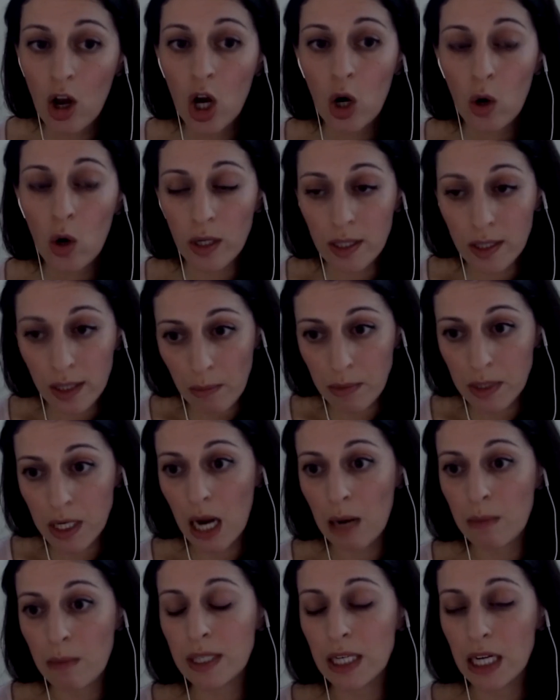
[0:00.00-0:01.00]
or
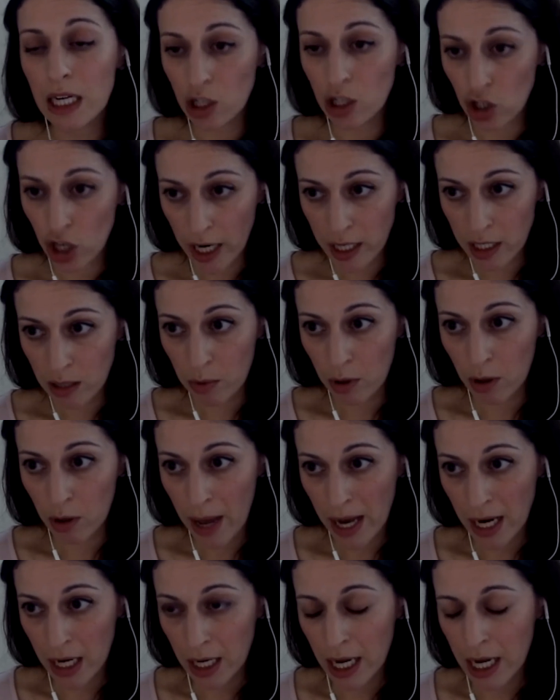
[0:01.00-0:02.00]
sometimes injectable
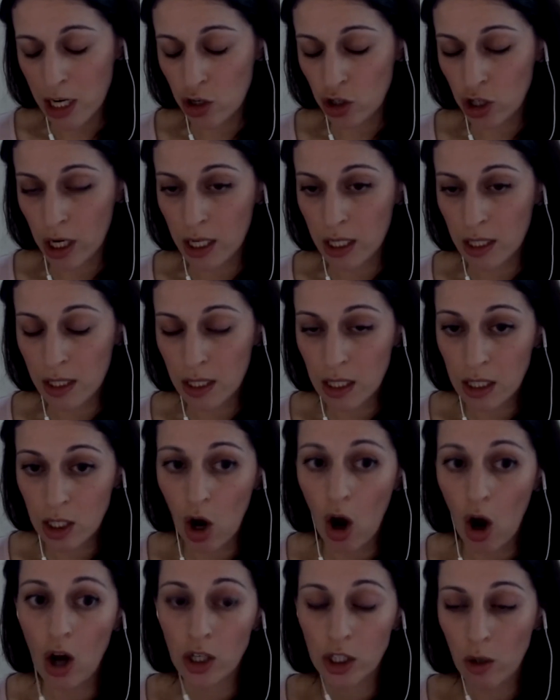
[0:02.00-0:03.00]
medications to
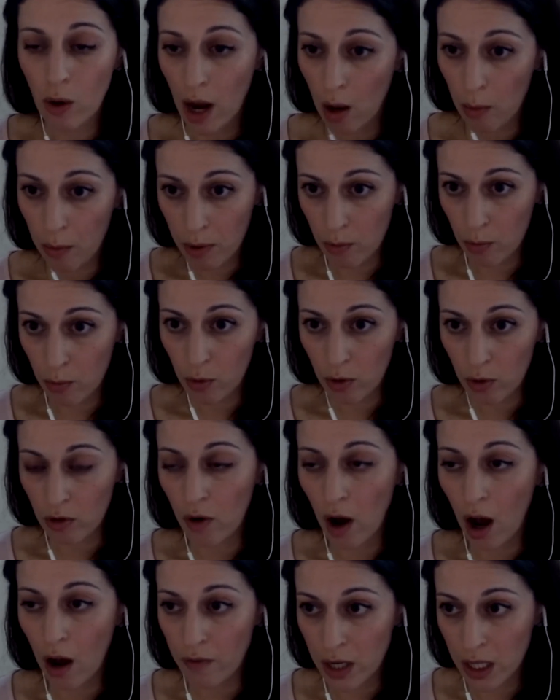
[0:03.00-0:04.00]
also help improve
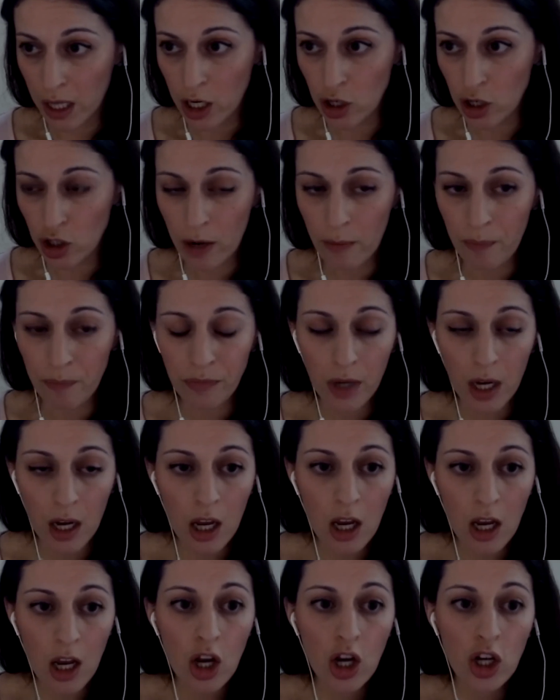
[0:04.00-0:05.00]
ovulation.
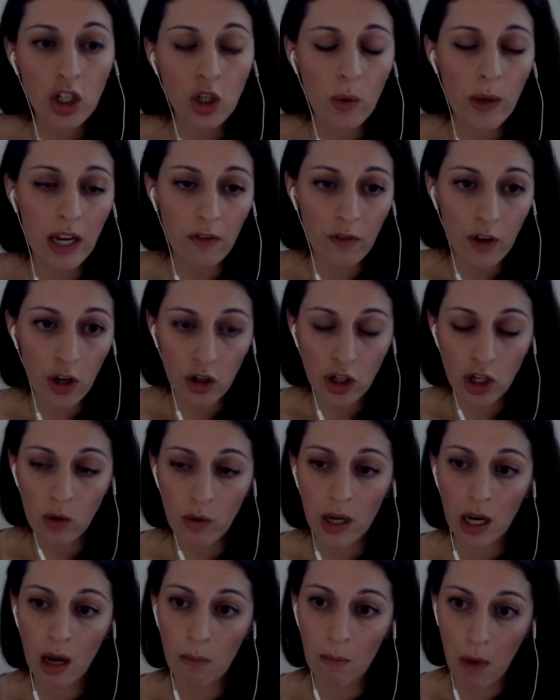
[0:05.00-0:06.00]
So if you're
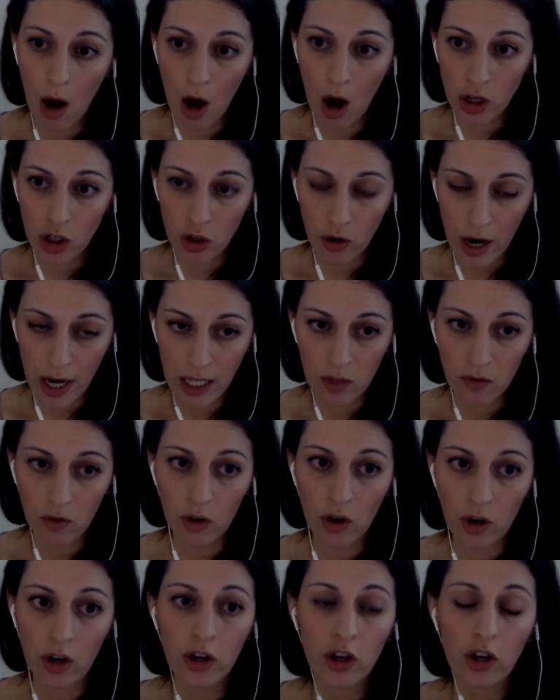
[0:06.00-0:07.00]
doing a mock
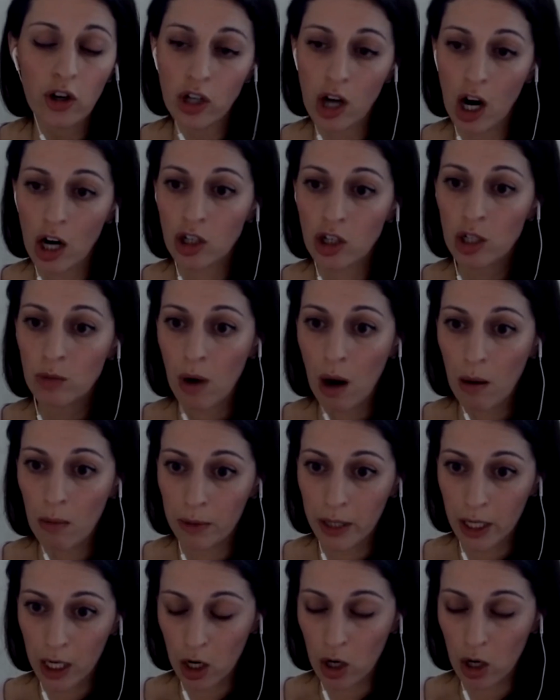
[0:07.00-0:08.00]
transfer, your doctor's
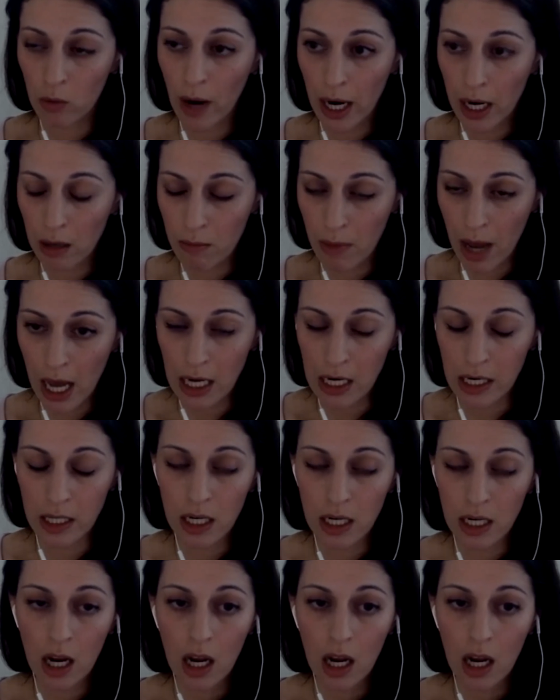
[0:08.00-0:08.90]
probably going to recommend